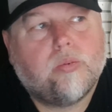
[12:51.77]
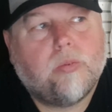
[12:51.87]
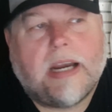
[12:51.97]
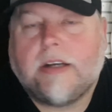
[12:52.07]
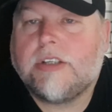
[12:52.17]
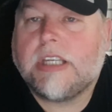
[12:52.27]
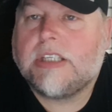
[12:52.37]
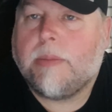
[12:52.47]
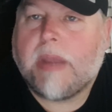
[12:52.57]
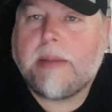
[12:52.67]
where does
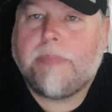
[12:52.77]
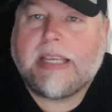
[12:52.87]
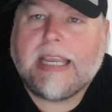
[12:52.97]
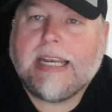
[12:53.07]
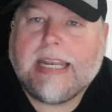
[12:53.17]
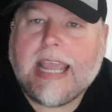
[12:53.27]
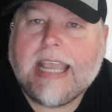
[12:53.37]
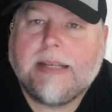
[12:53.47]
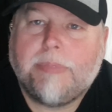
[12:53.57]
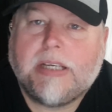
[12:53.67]
this debate begin and
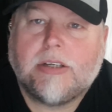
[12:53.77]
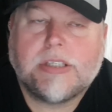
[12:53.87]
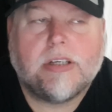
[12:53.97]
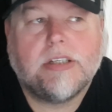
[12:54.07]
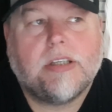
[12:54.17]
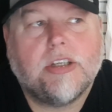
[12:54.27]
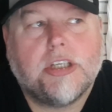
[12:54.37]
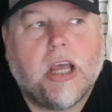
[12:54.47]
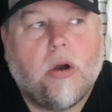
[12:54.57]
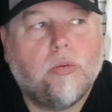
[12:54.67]
end? Because
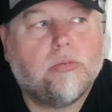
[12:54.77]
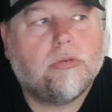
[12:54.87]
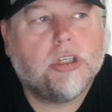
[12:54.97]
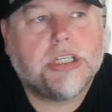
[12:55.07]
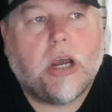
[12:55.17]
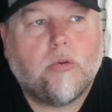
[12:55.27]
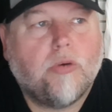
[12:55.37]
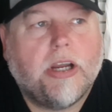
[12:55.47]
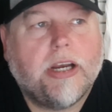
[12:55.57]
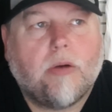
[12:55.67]
there's no
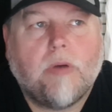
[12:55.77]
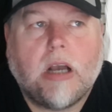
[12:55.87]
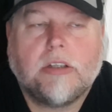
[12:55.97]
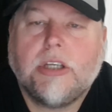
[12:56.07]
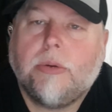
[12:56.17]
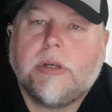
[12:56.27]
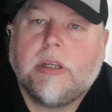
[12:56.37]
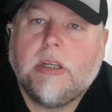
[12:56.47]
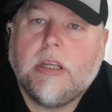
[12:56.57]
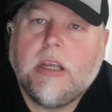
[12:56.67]
right or wrong to it.
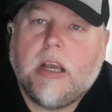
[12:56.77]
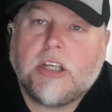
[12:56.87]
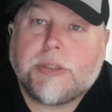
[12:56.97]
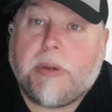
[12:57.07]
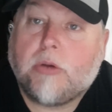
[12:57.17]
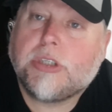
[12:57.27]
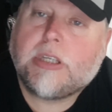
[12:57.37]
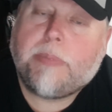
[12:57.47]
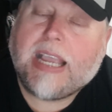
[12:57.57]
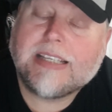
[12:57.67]
I suppose
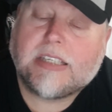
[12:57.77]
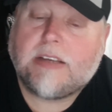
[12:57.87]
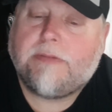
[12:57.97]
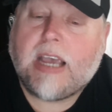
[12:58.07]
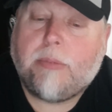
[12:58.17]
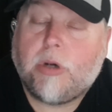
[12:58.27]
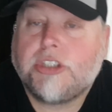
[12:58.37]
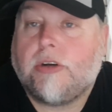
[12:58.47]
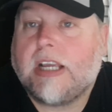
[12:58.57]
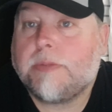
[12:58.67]
it depends as a fan
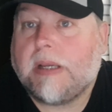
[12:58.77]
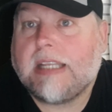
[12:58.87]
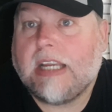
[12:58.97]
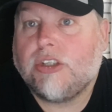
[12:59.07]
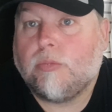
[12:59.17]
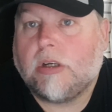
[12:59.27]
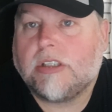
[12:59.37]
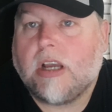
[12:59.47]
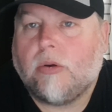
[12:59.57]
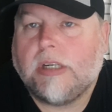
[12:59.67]
what your expectation
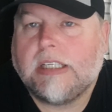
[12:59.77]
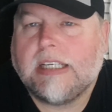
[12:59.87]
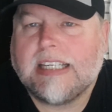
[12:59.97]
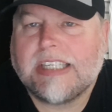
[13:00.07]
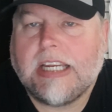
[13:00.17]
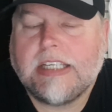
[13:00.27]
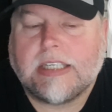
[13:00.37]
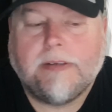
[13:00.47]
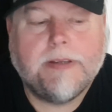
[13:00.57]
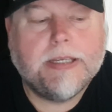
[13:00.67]
was going into the
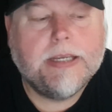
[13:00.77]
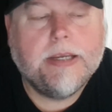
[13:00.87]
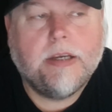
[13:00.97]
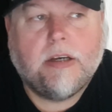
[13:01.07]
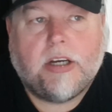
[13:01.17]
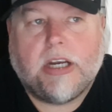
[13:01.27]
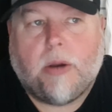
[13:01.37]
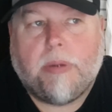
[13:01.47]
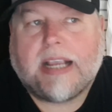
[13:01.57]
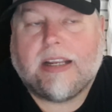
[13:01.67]
season. I
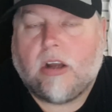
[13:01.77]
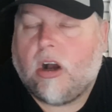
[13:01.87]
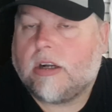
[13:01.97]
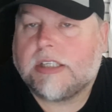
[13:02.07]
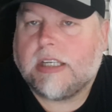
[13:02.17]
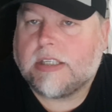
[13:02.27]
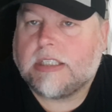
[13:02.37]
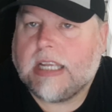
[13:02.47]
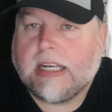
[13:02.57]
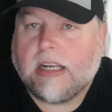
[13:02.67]
know back in August, as I
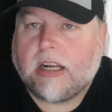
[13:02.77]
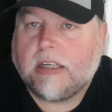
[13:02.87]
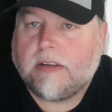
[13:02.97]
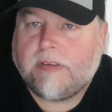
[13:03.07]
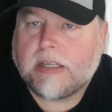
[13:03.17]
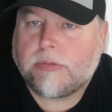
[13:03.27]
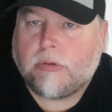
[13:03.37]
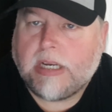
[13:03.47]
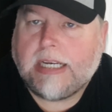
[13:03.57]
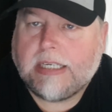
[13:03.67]
said, a lot of the fans were really